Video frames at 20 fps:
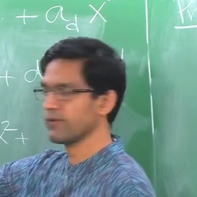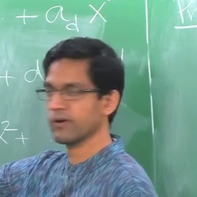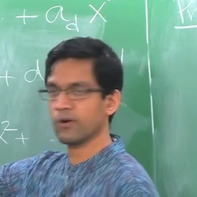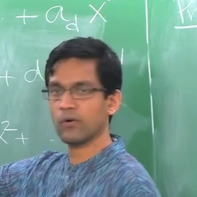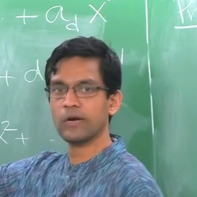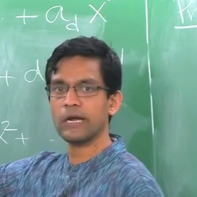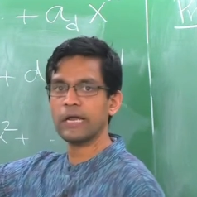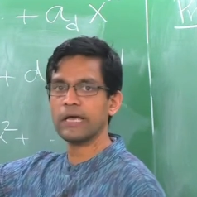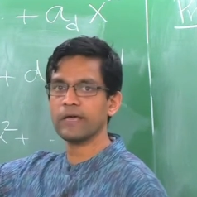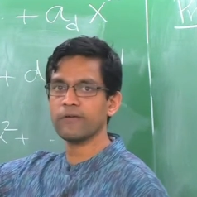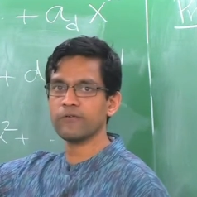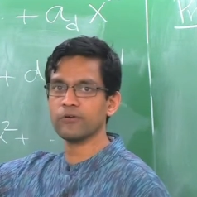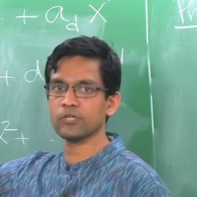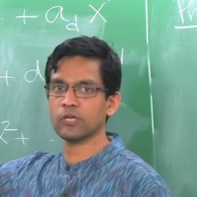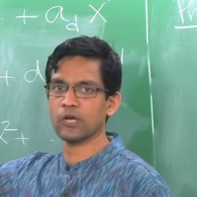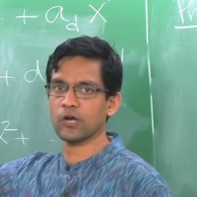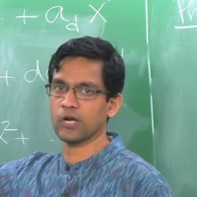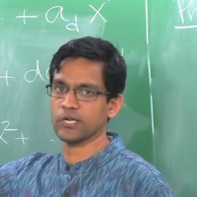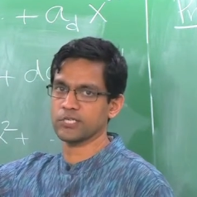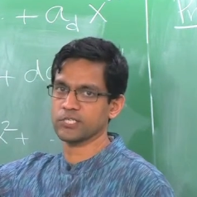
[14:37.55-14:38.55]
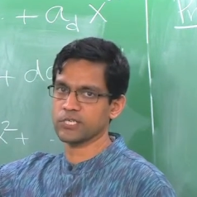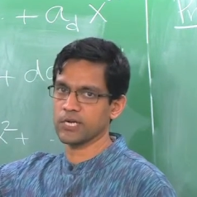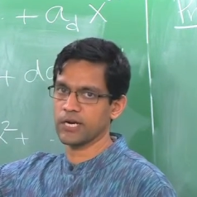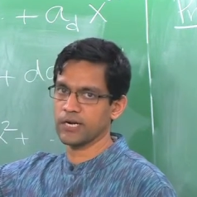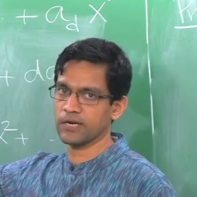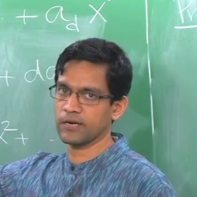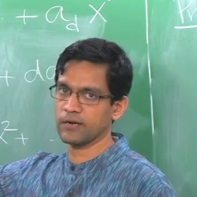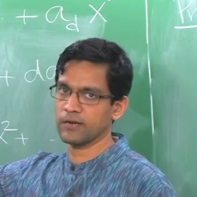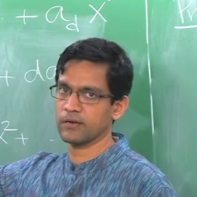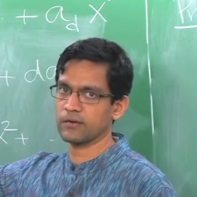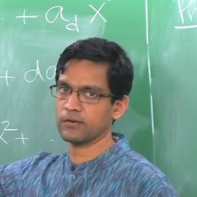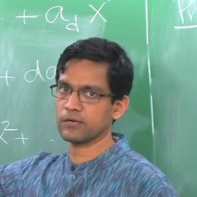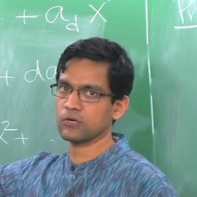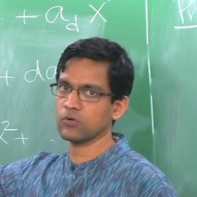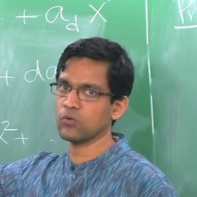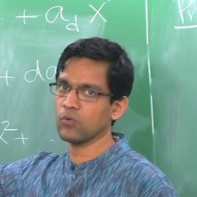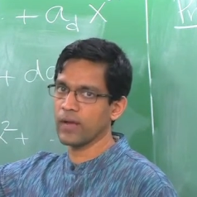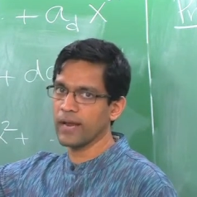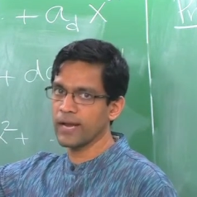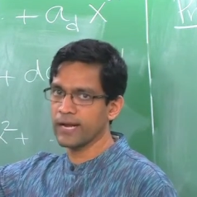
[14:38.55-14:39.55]
will only give you the constant
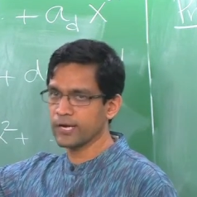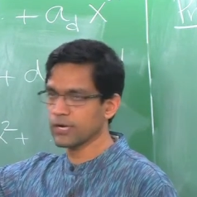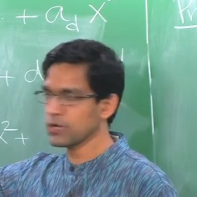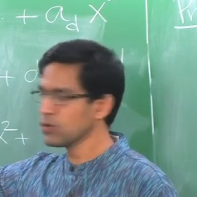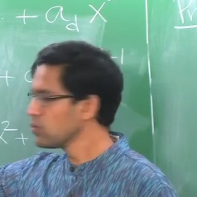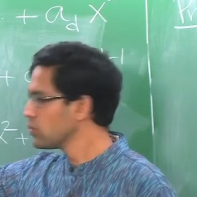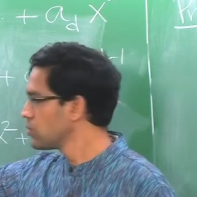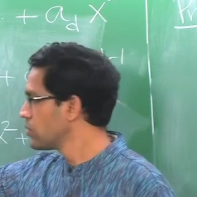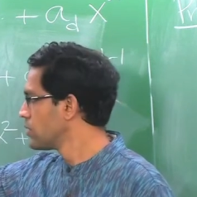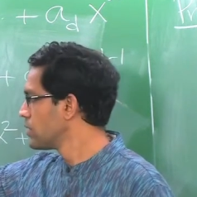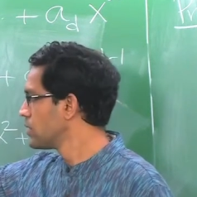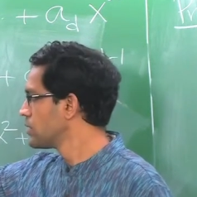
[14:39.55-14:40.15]
2a2.